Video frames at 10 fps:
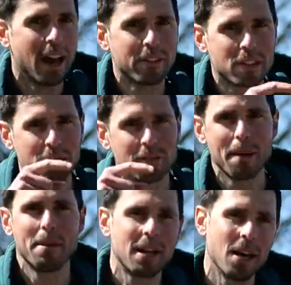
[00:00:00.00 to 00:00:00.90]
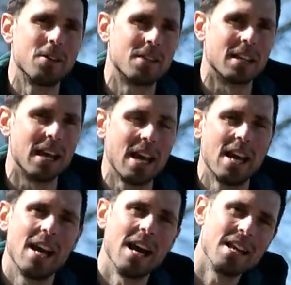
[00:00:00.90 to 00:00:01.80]
I've ceramic coated it
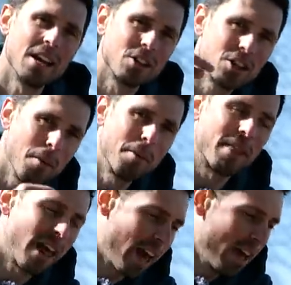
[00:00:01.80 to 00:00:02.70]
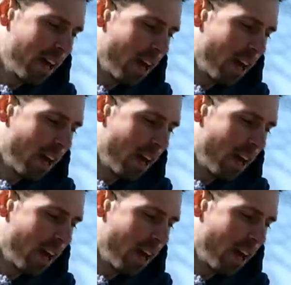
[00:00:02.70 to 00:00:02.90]
and then on top of that,